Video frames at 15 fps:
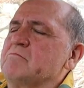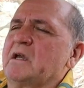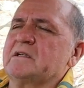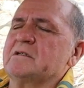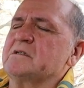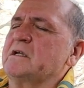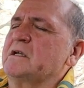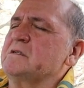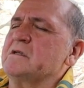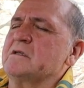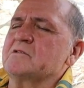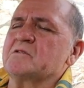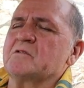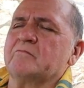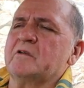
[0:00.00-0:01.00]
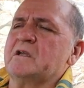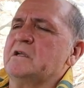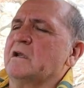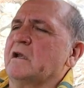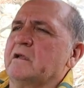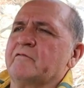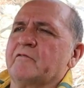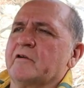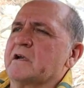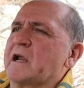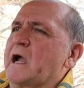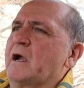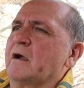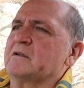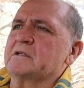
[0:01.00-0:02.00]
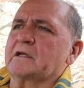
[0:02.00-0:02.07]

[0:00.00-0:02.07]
meditating serenely for an hour